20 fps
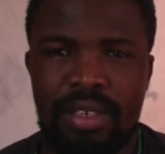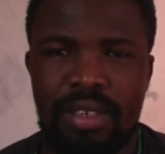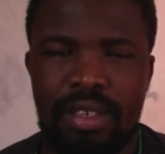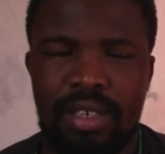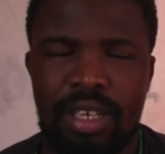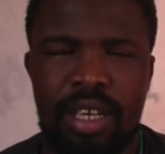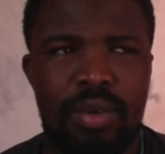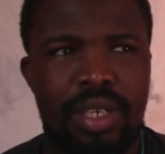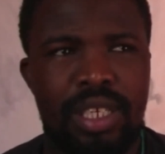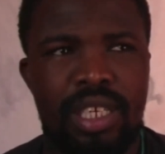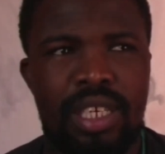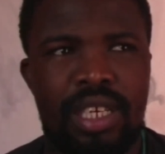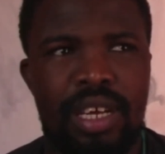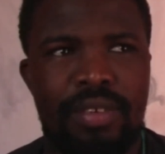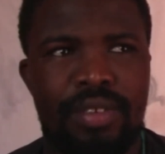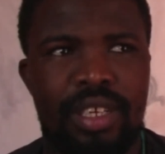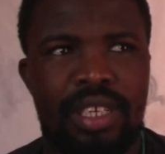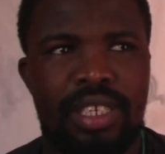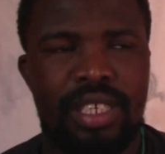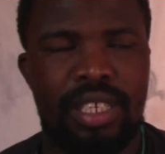was it
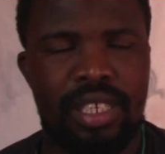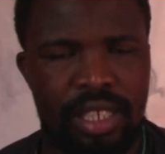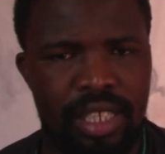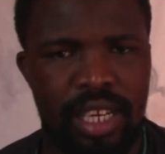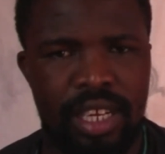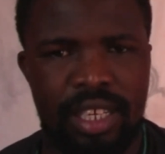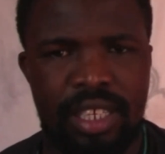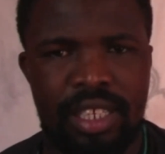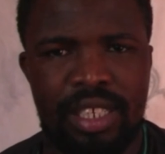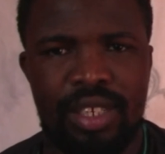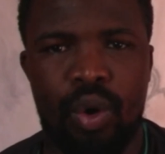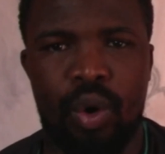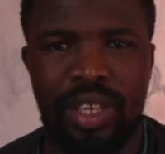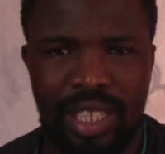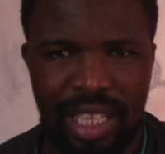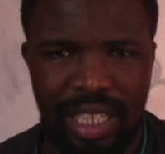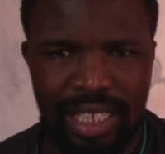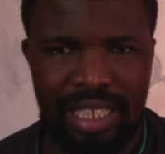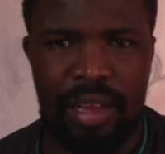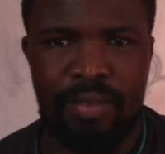after 6 days, on
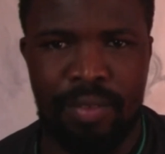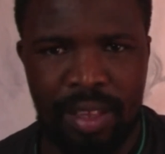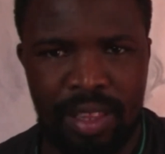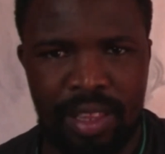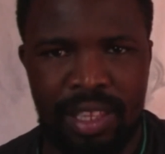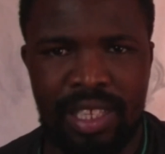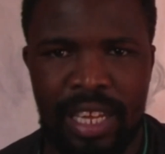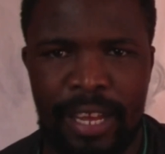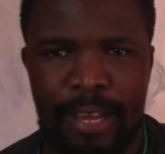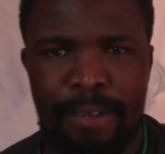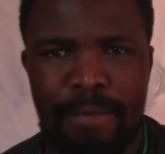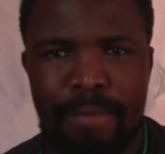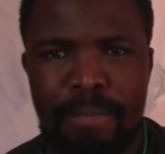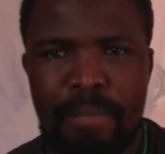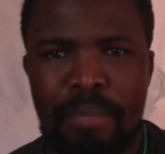the 7th day,